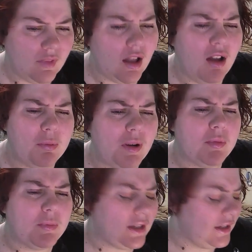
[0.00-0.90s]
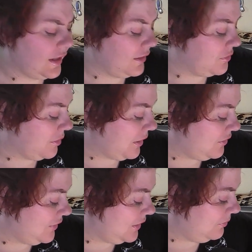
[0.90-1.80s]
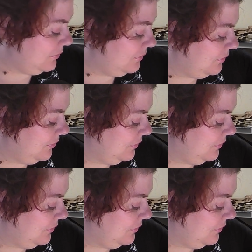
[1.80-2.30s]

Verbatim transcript: I'll probably eat ice cream out of it.